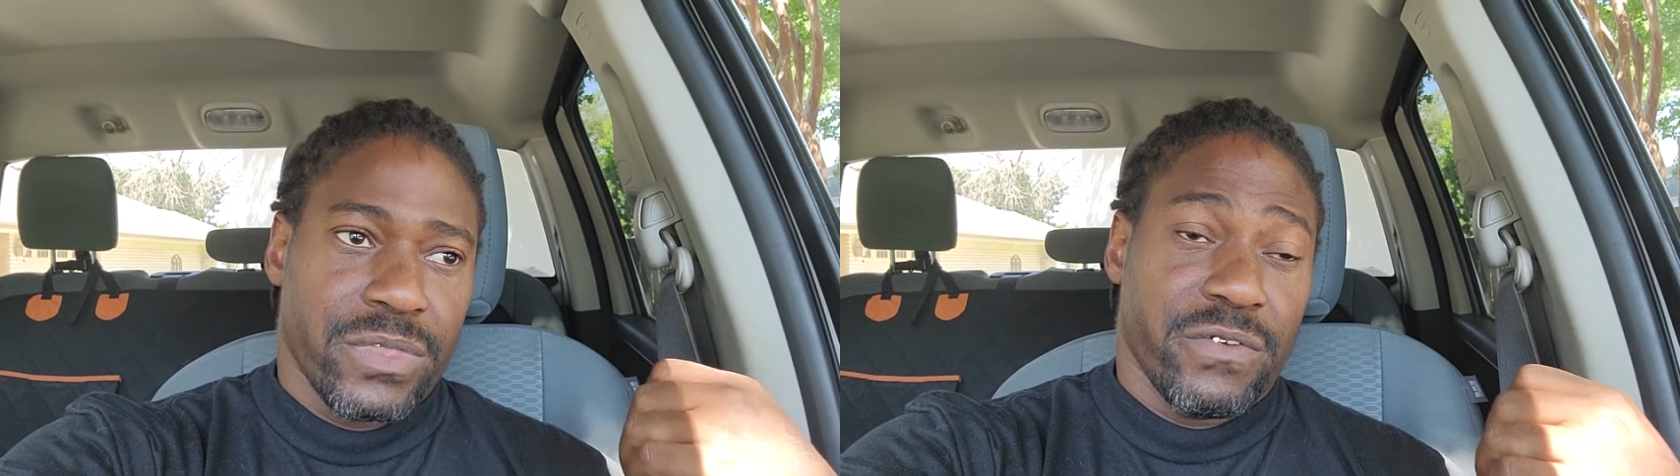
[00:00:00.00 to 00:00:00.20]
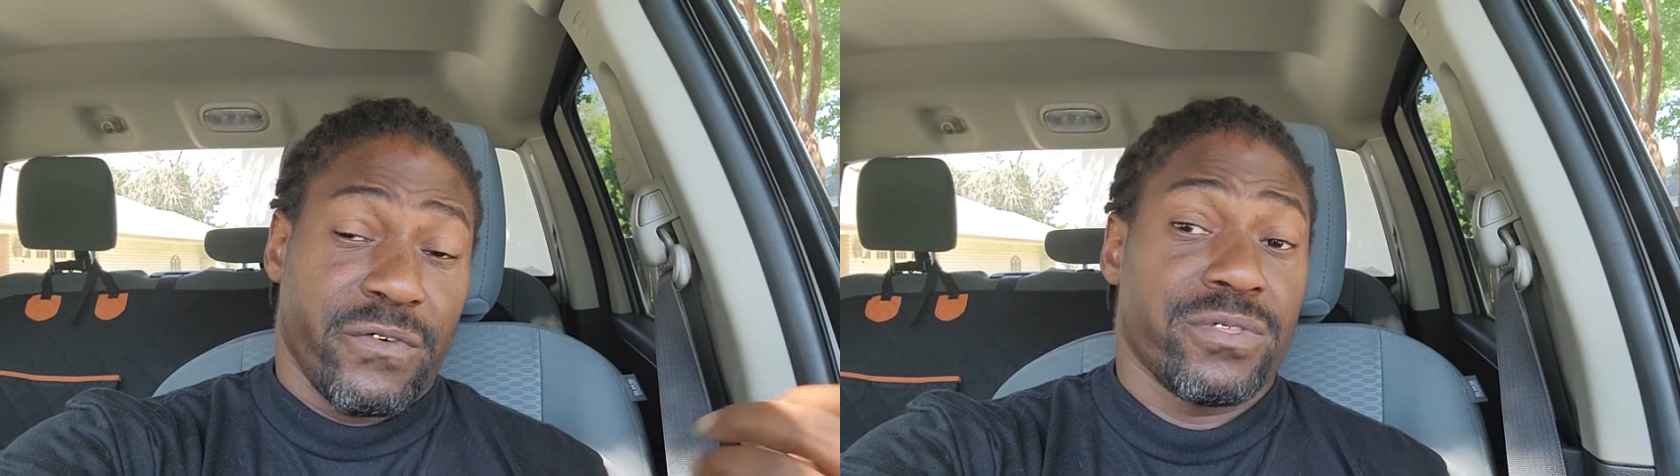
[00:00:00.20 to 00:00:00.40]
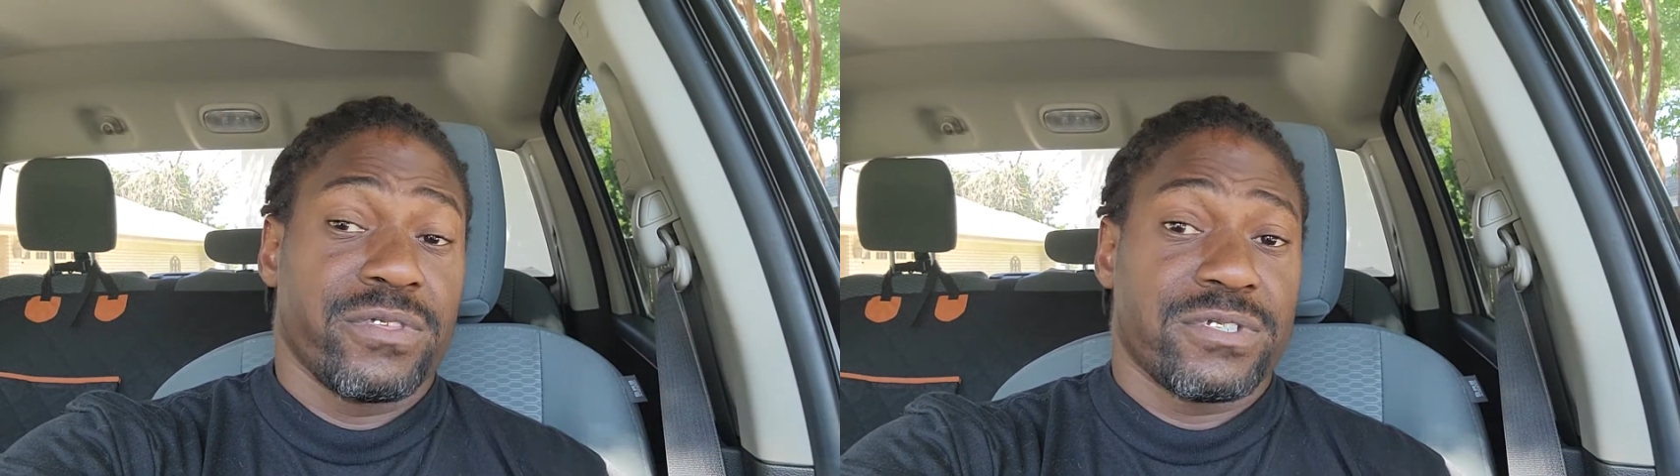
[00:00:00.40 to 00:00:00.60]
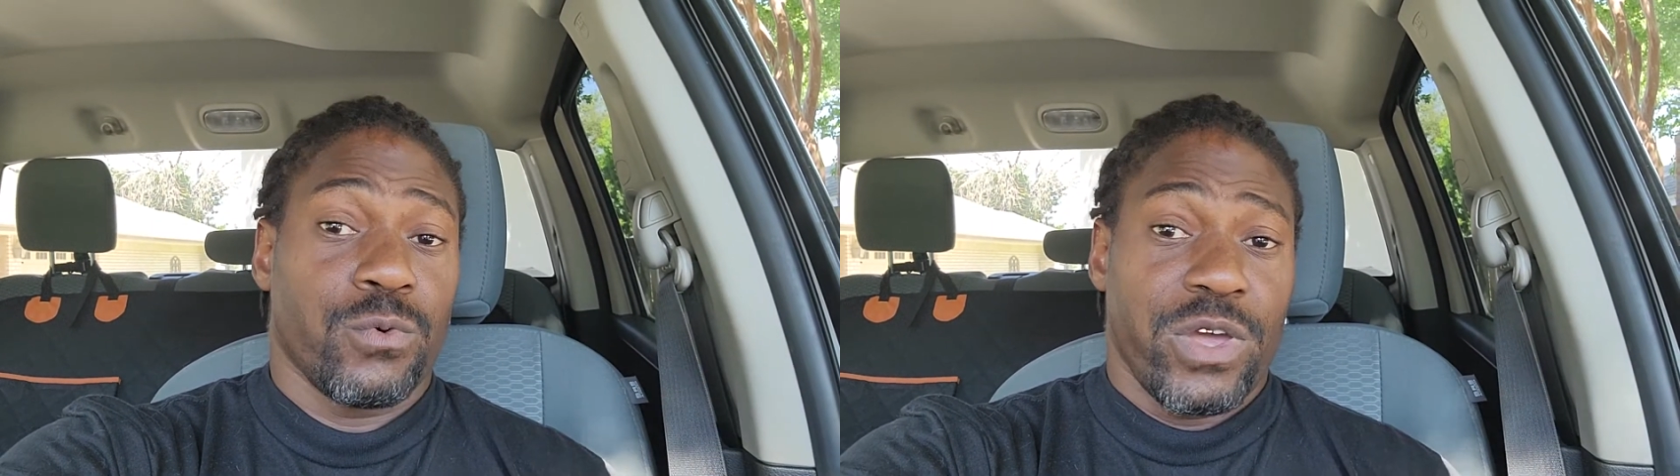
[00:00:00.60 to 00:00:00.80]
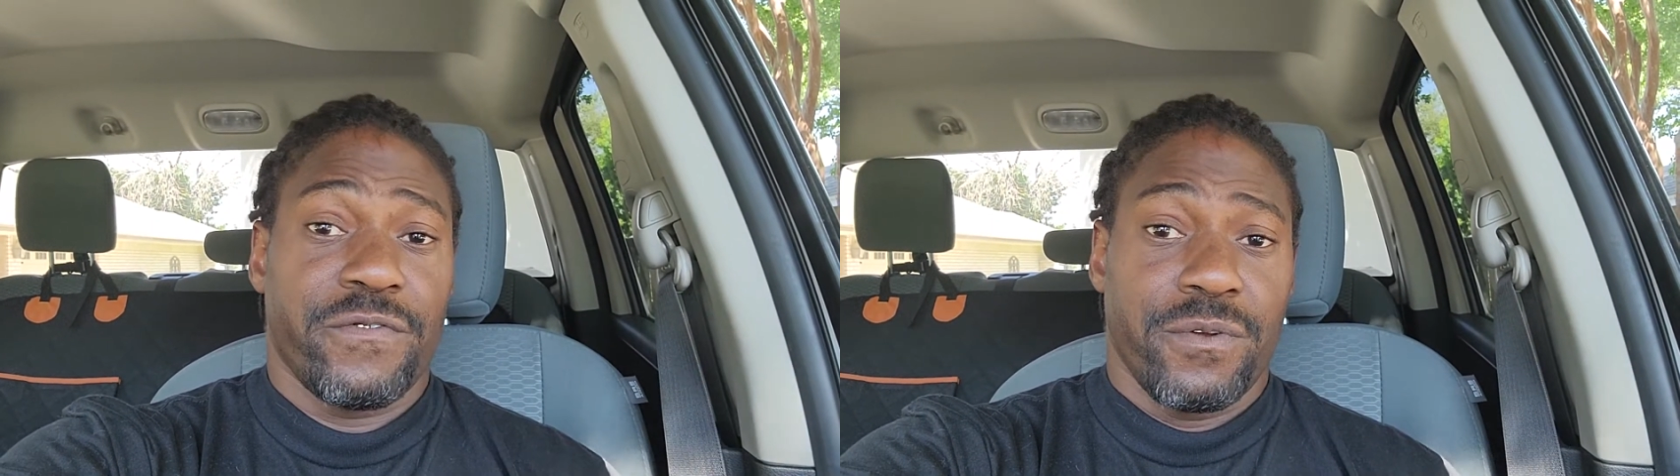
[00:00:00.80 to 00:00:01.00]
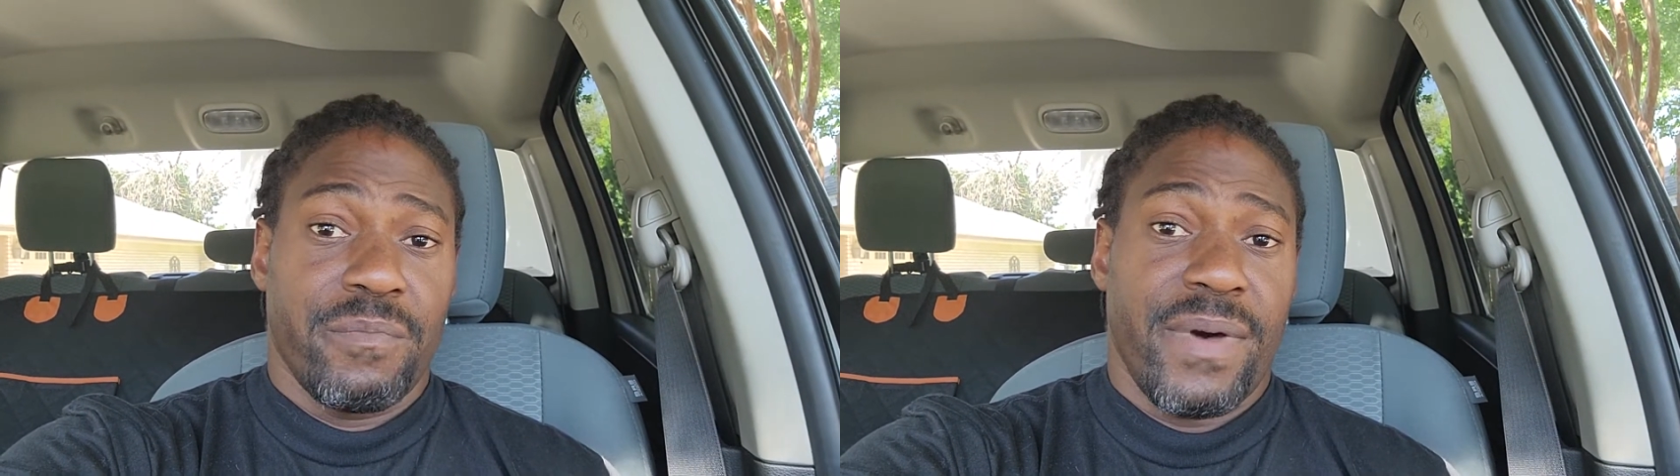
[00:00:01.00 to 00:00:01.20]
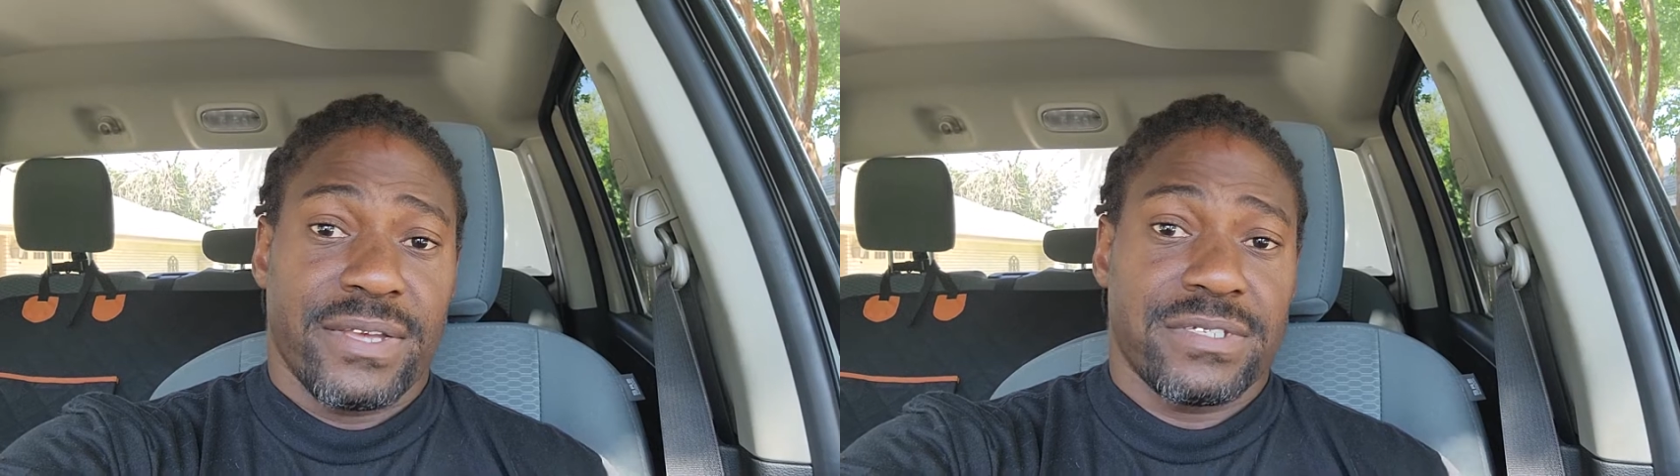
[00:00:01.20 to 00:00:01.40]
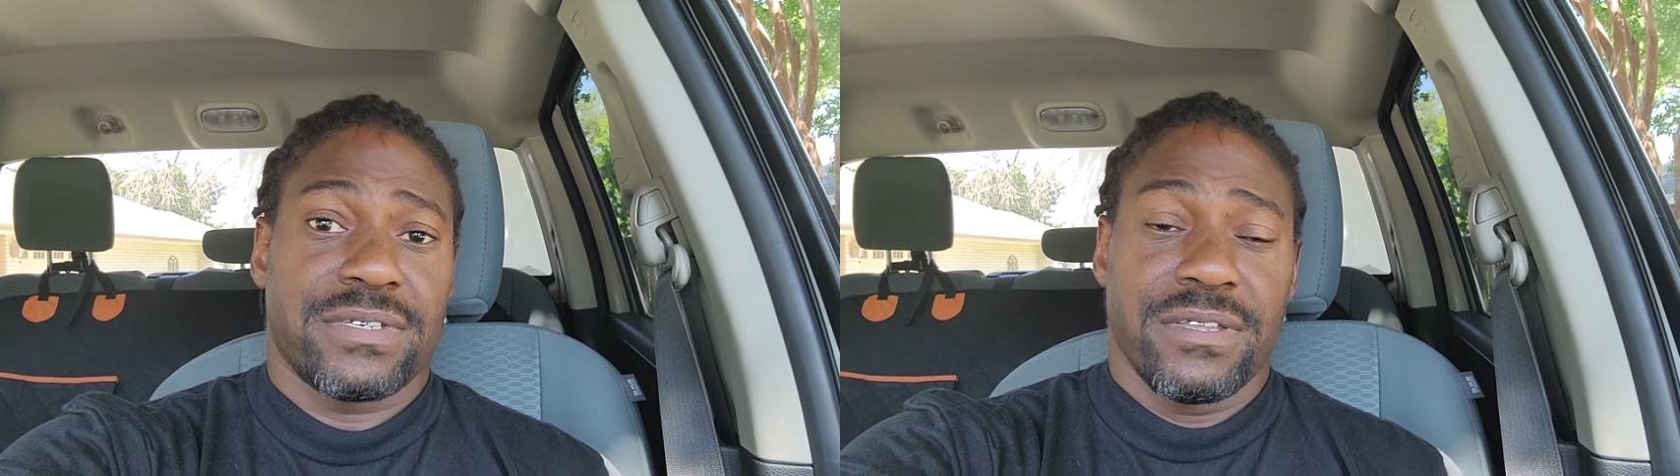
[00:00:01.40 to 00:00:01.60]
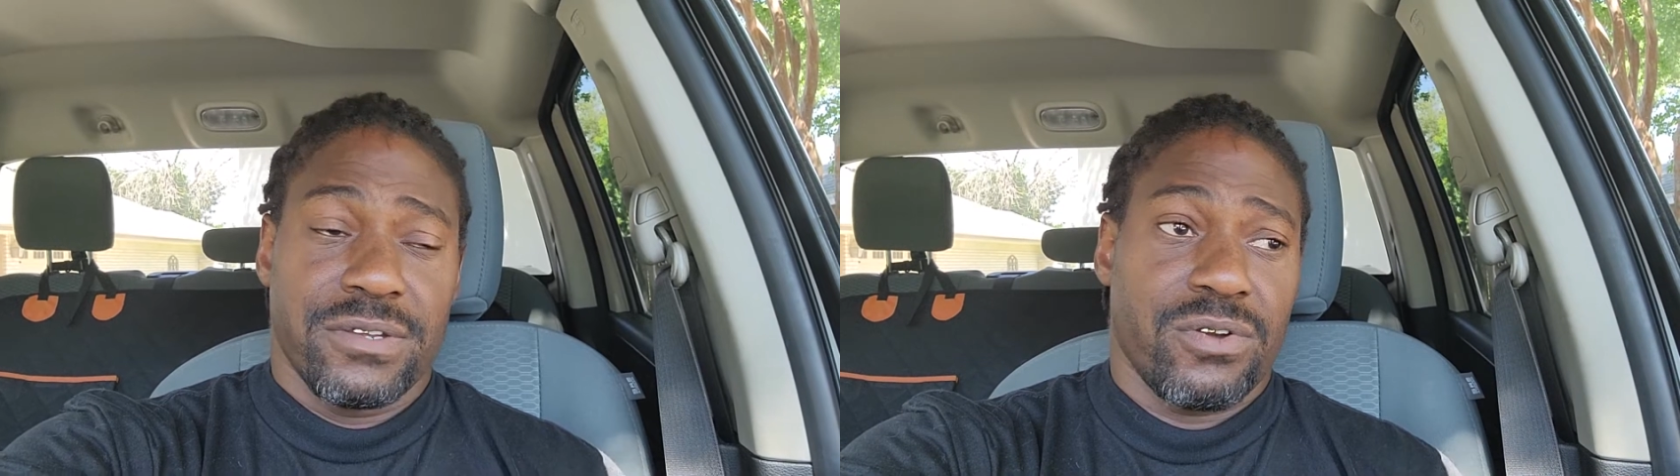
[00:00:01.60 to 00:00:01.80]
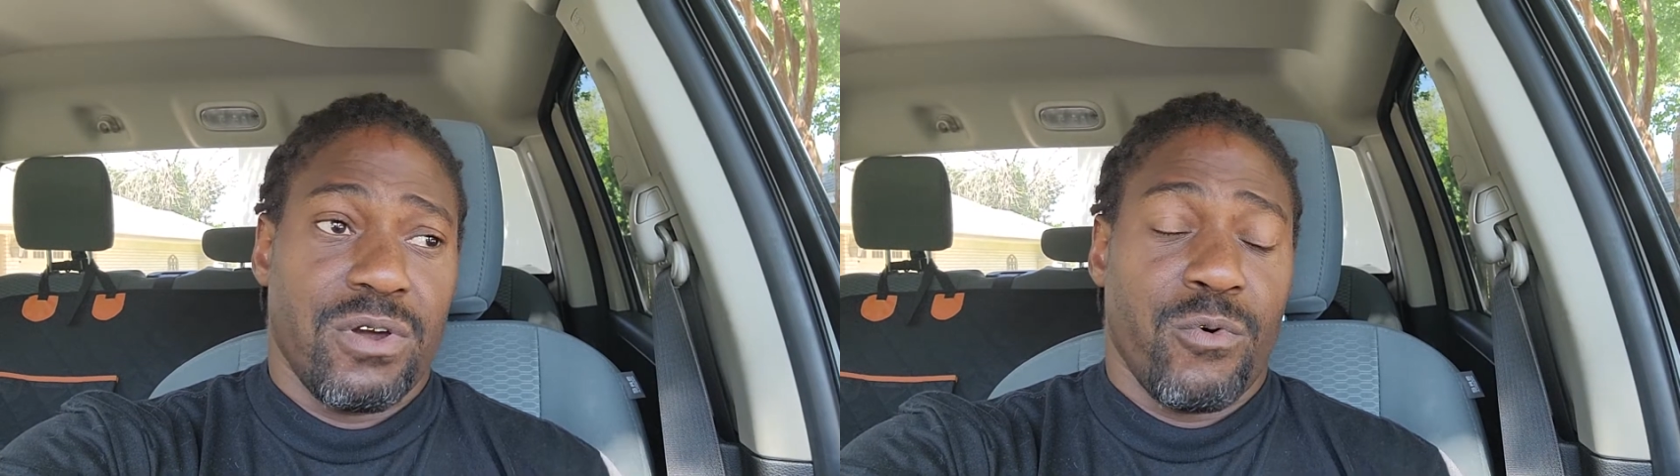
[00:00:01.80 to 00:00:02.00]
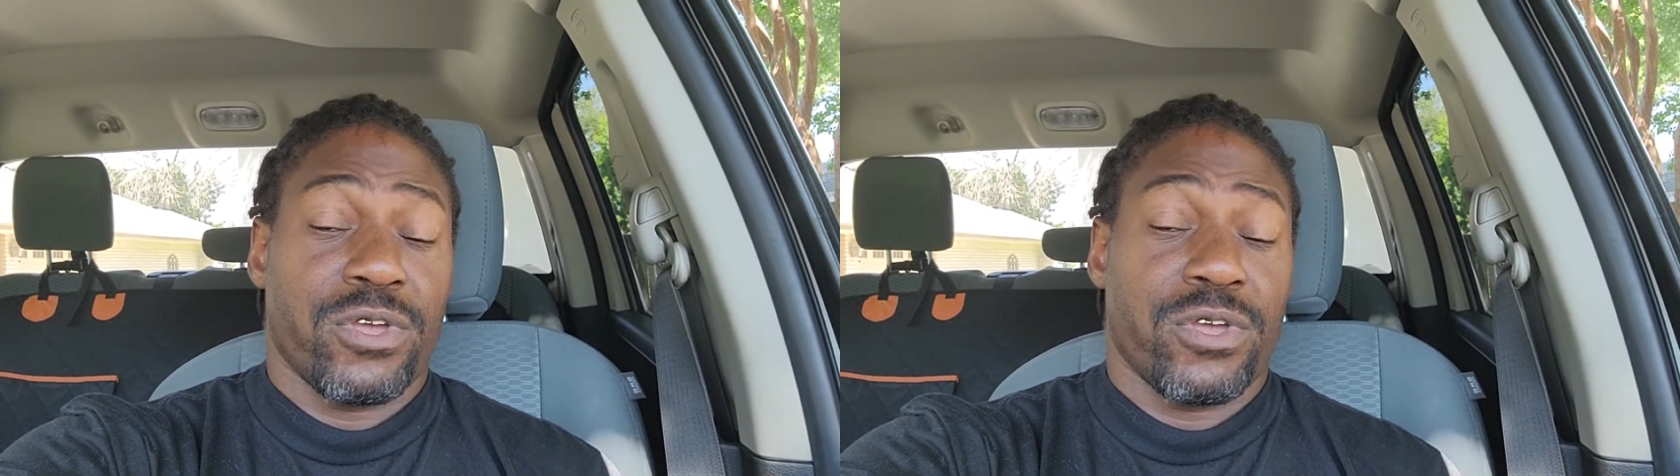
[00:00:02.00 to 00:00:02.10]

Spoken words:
the furthest away from the master cylinder and